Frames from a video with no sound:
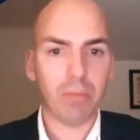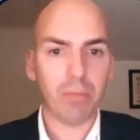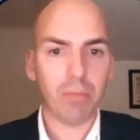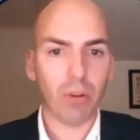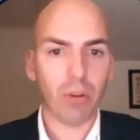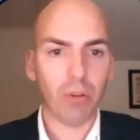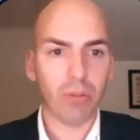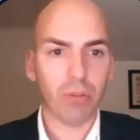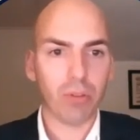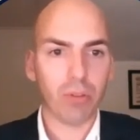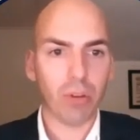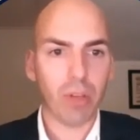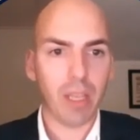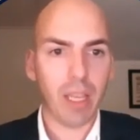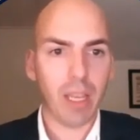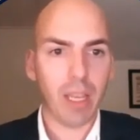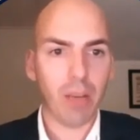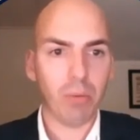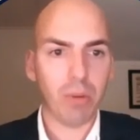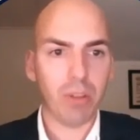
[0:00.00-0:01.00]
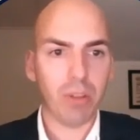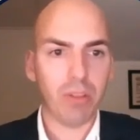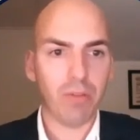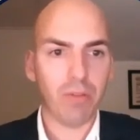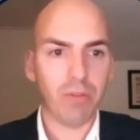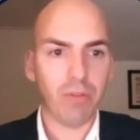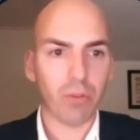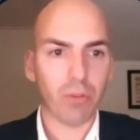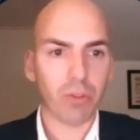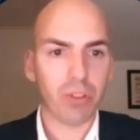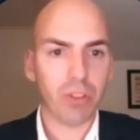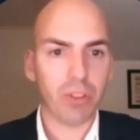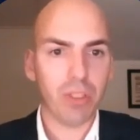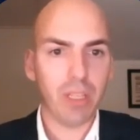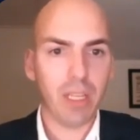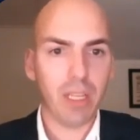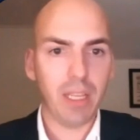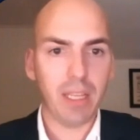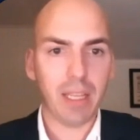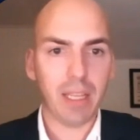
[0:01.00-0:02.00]
but also here we
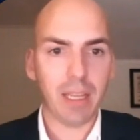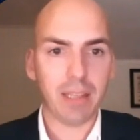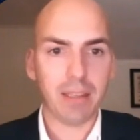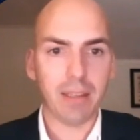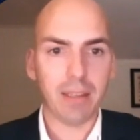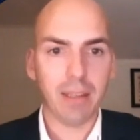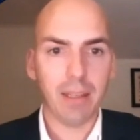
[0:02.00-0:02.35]
foresee that